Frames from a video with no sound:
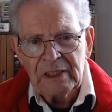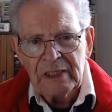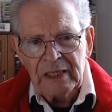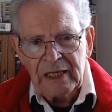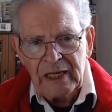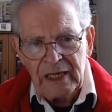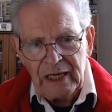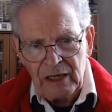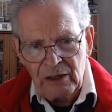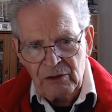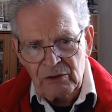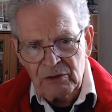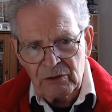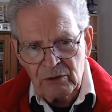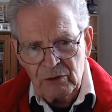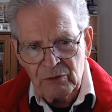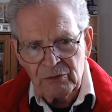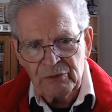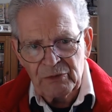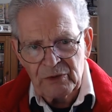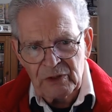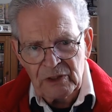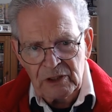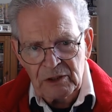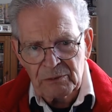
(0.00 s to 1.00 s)
how you
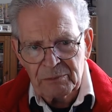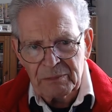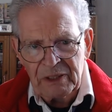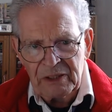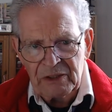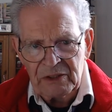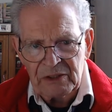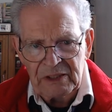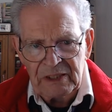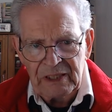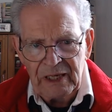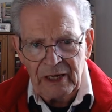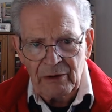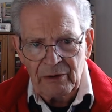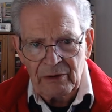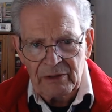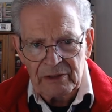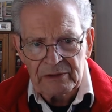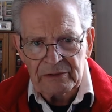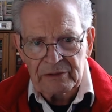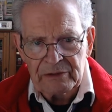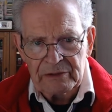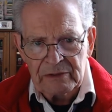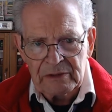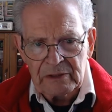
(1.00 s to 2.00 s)
feel about a
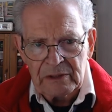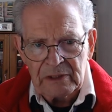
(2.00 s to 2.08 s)
character